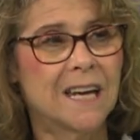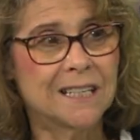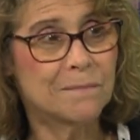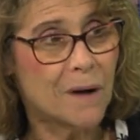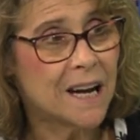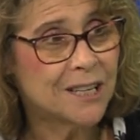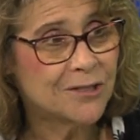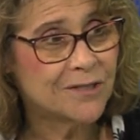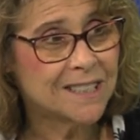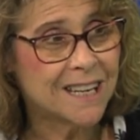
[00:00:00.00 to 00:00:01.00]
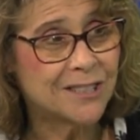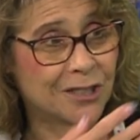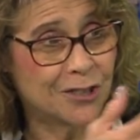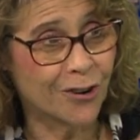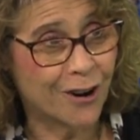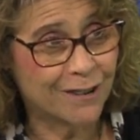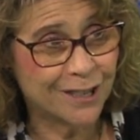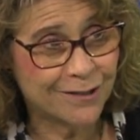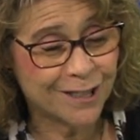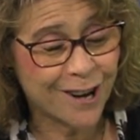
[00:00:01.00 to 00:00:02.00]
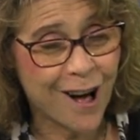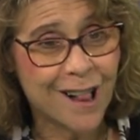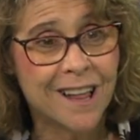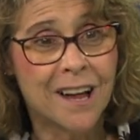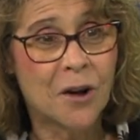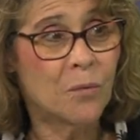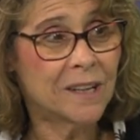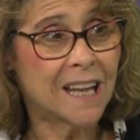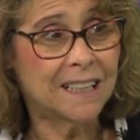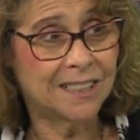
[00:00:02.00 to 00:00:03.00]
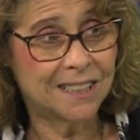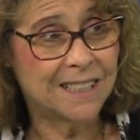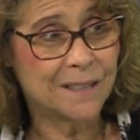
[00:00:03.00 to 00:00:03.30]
Is it my interest? Is it your interest, Carl? We'd like to see